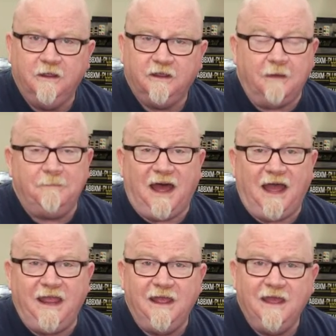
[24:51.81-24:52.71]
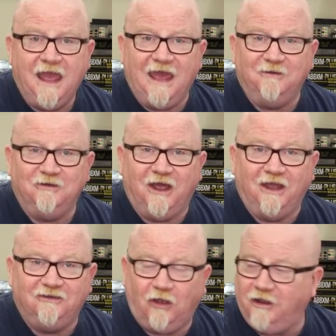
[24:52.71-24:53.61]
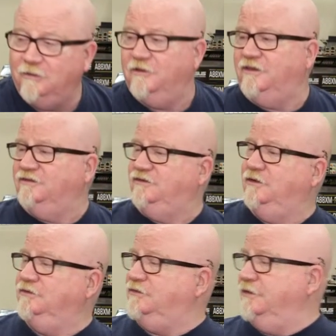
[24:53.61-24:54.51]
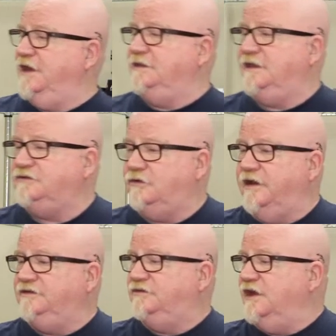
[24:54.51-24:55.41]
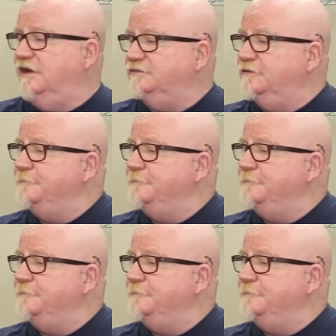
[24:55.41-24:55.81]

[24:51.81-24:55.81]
come by and uh, talking with us too. So that, that's great stuff.